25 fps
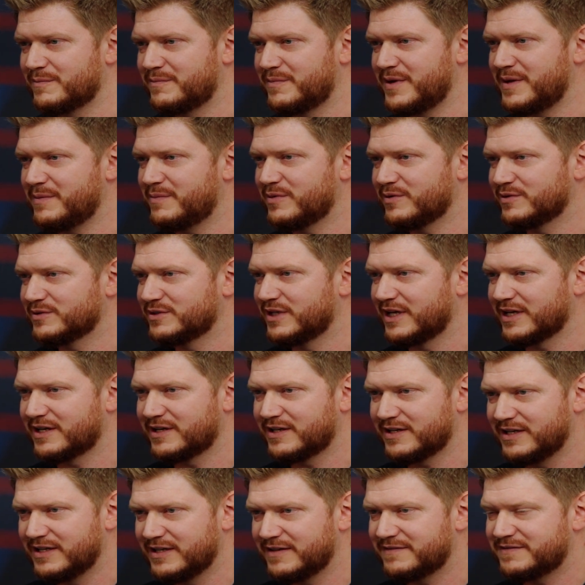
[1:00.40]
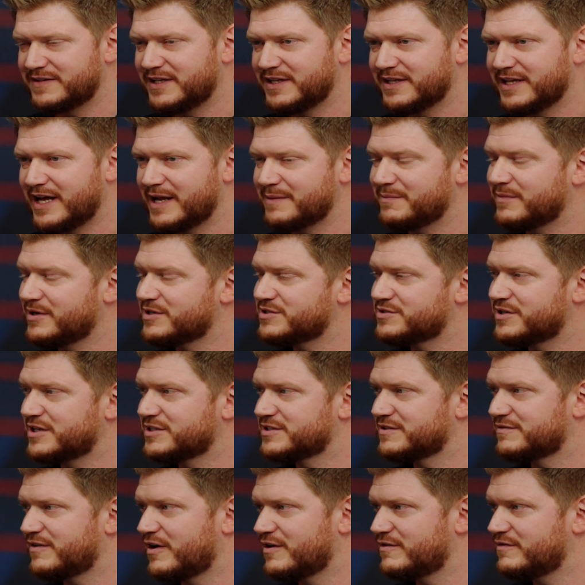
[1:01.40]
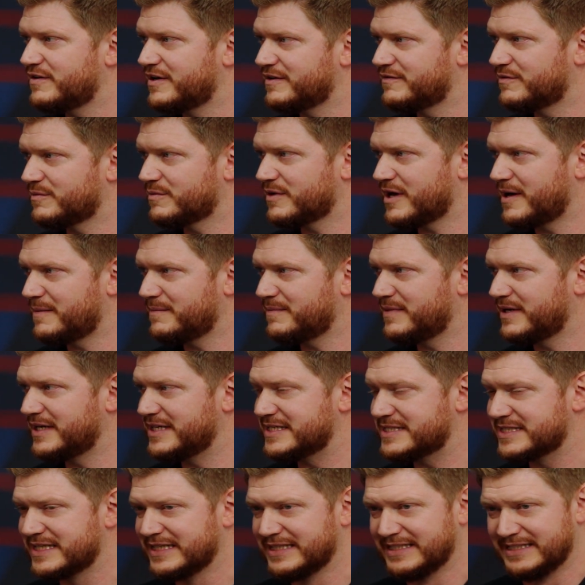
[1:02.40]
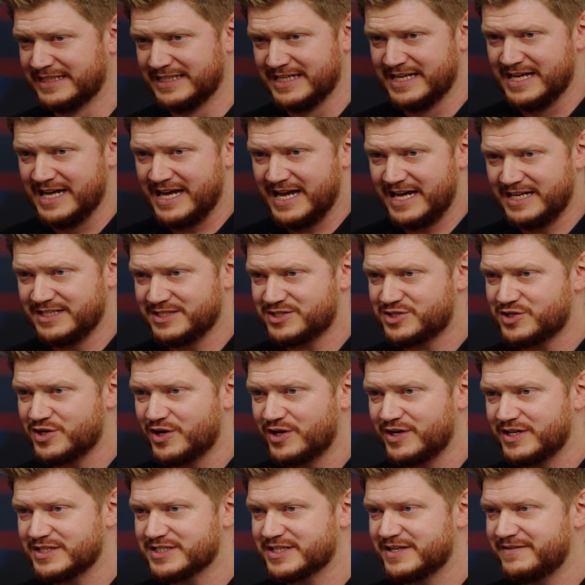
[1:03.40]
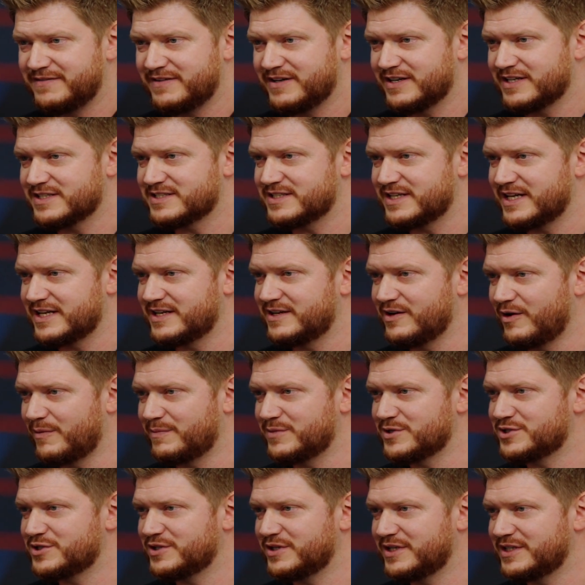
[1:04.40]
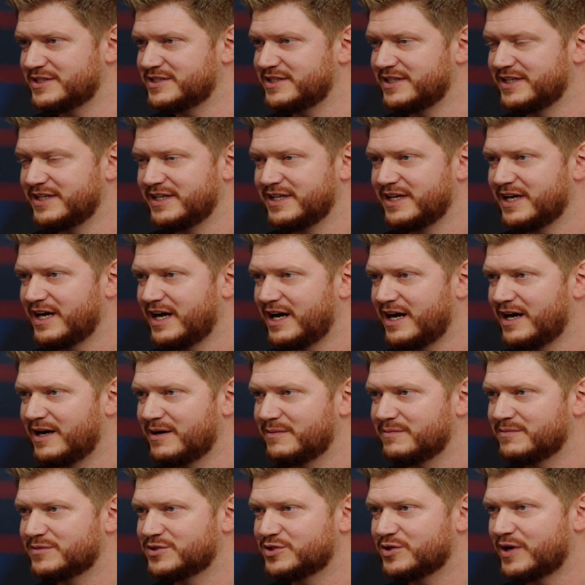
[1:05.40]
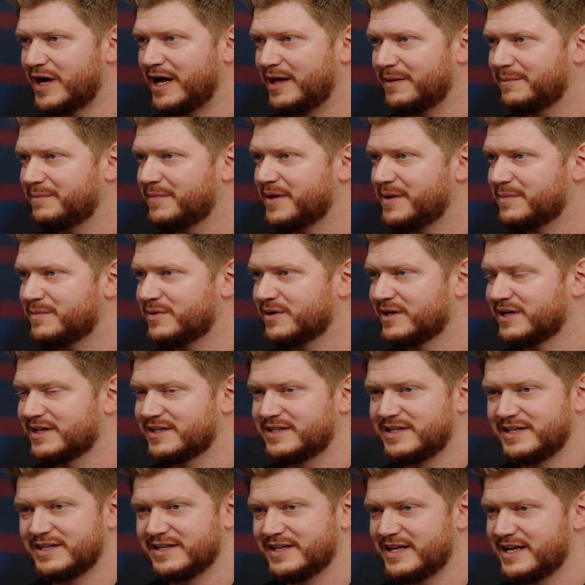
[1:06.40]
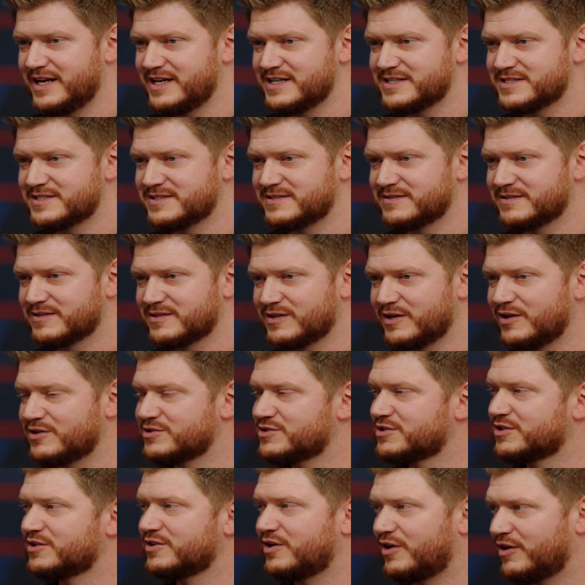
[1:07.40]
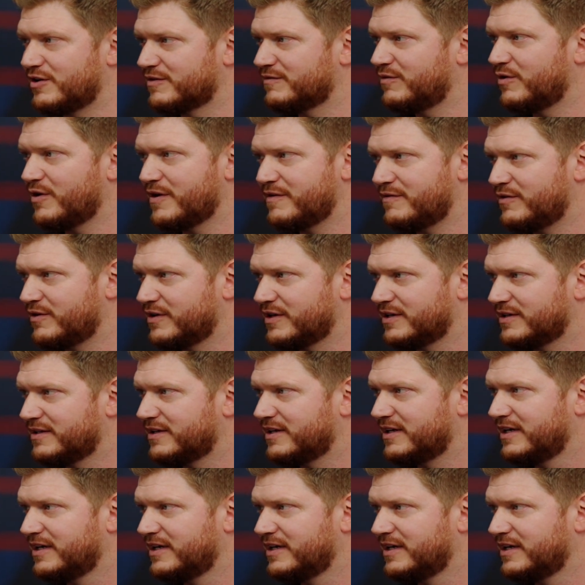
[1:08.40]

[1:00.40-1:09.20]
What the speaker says: people, like lifting the administrative overhead from companies. And Snode has given us that opportunity to help people, and I think that is close to the heart for everyone.